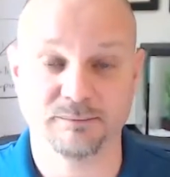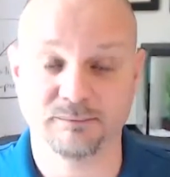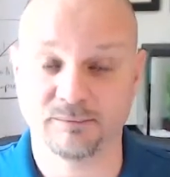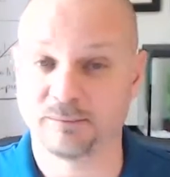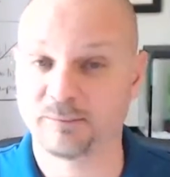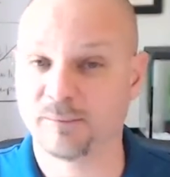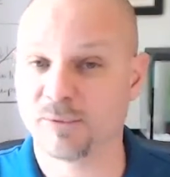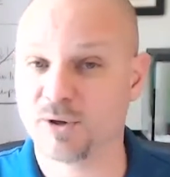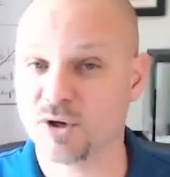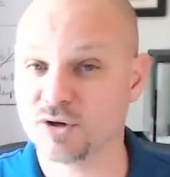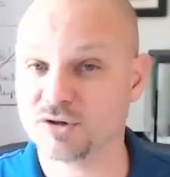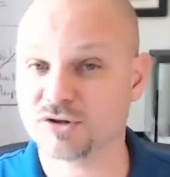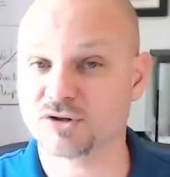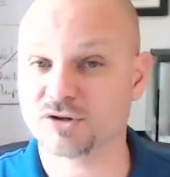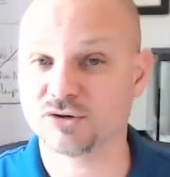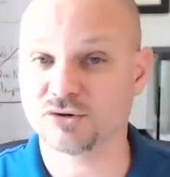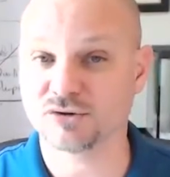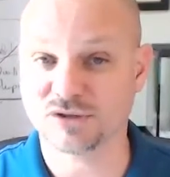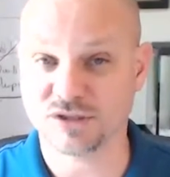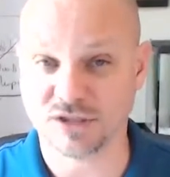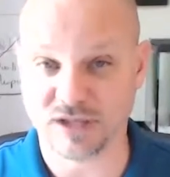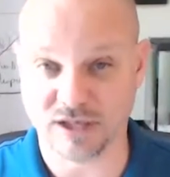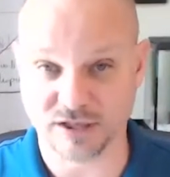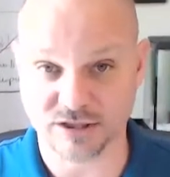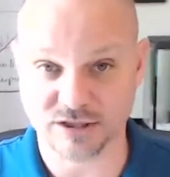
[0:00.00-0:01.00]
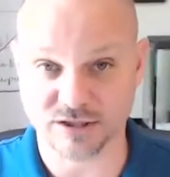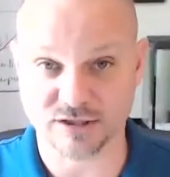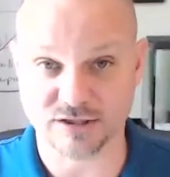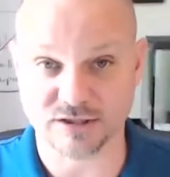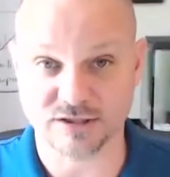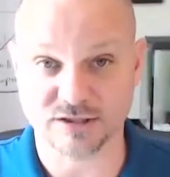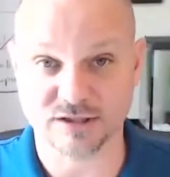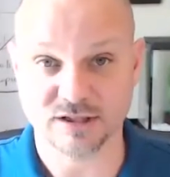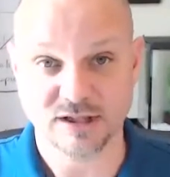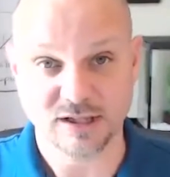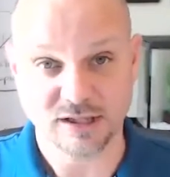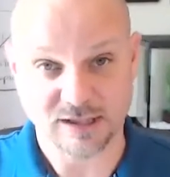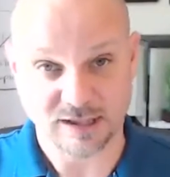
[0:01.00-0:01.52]
Personal
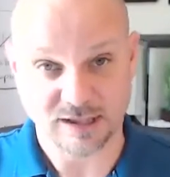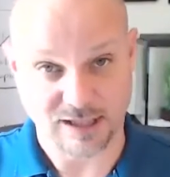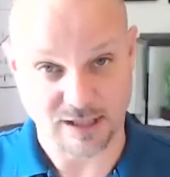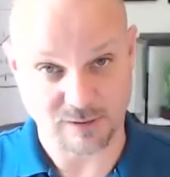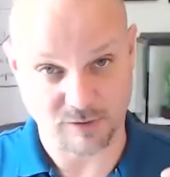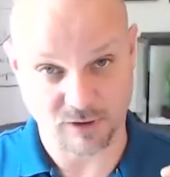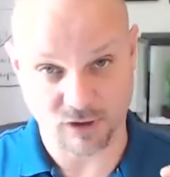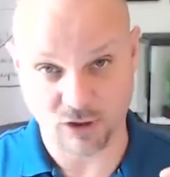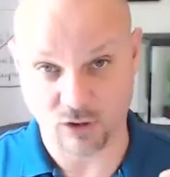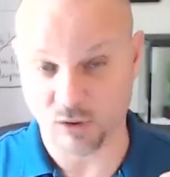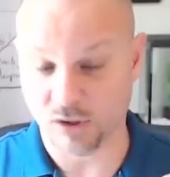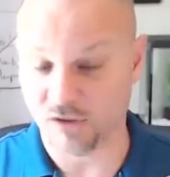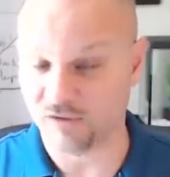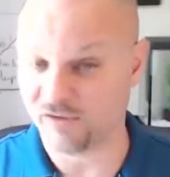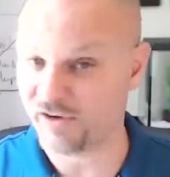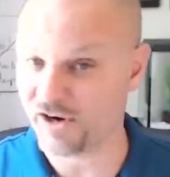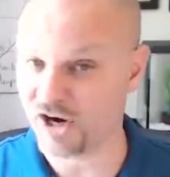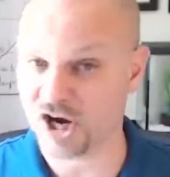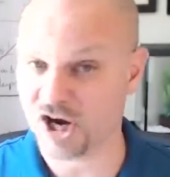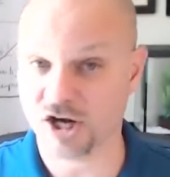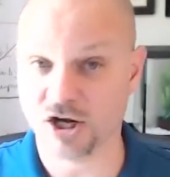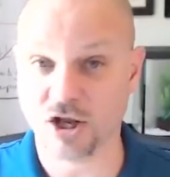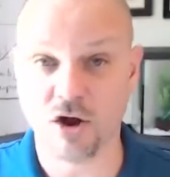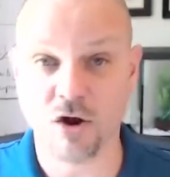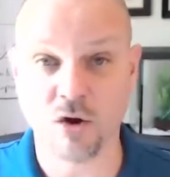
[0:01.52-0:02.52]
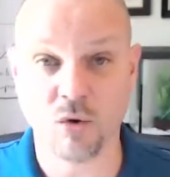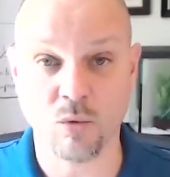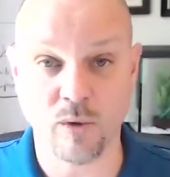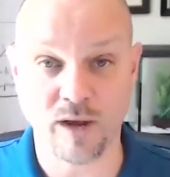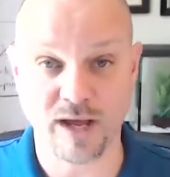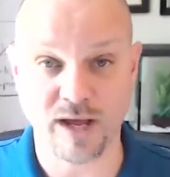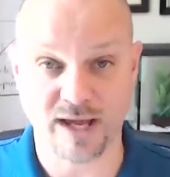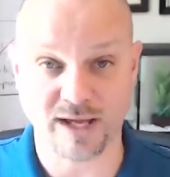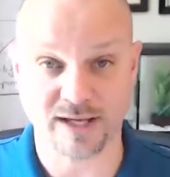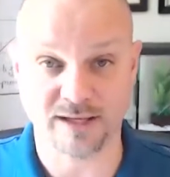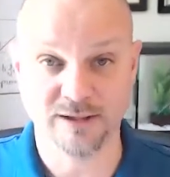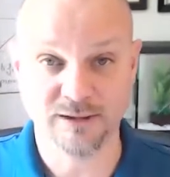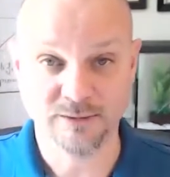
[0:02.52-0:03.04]
touches can go a very long
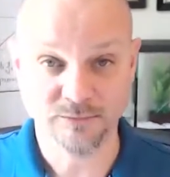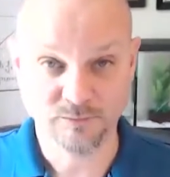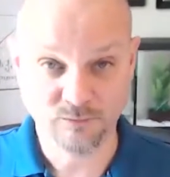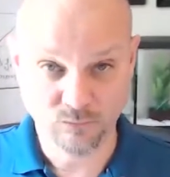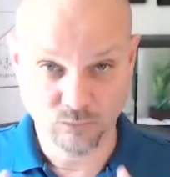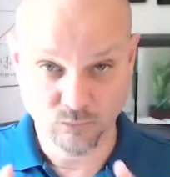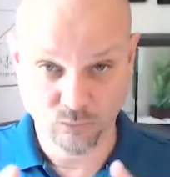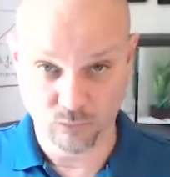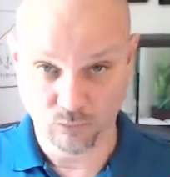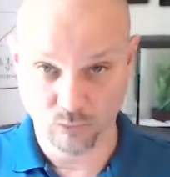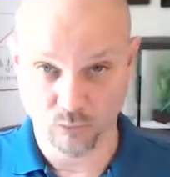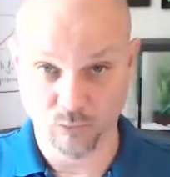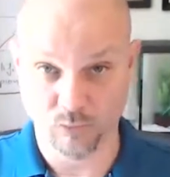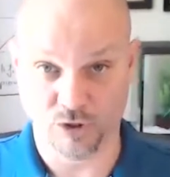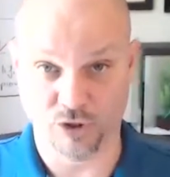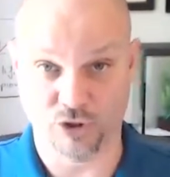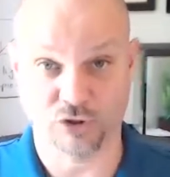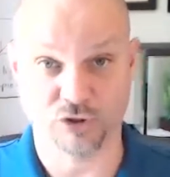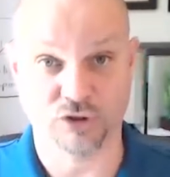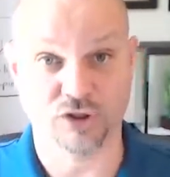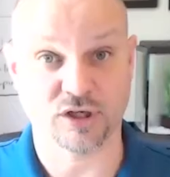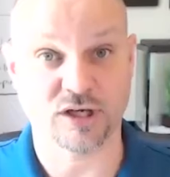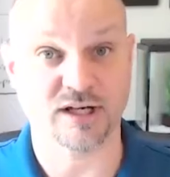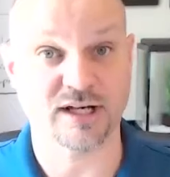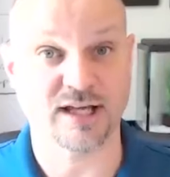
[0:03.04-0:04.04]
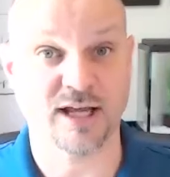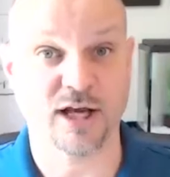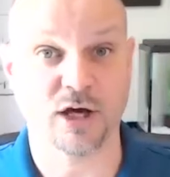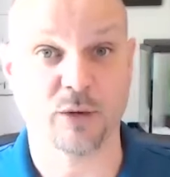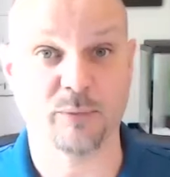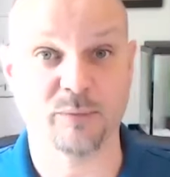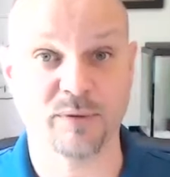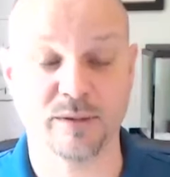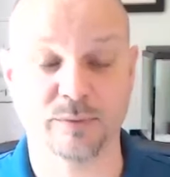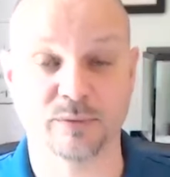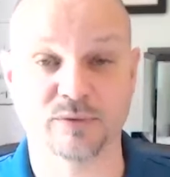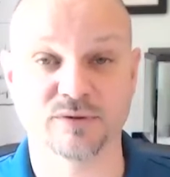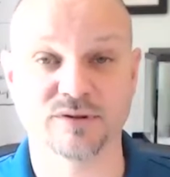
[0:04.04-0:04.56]
way when you're looking to help
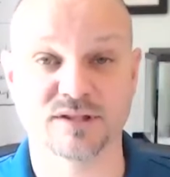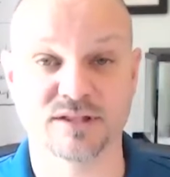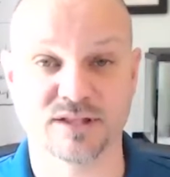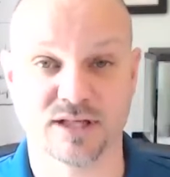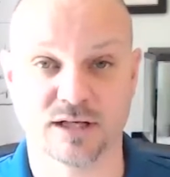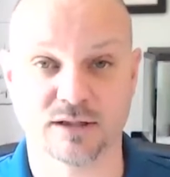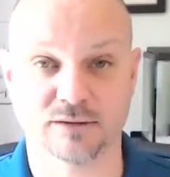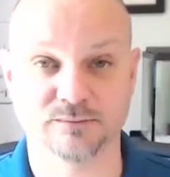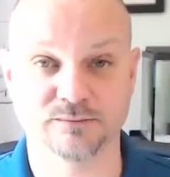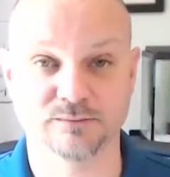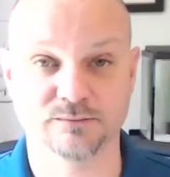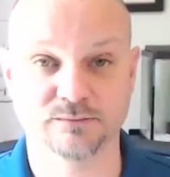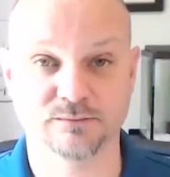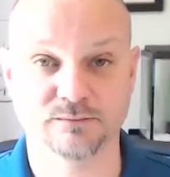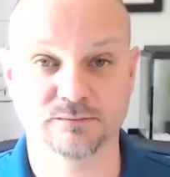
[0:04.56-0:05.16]
people sell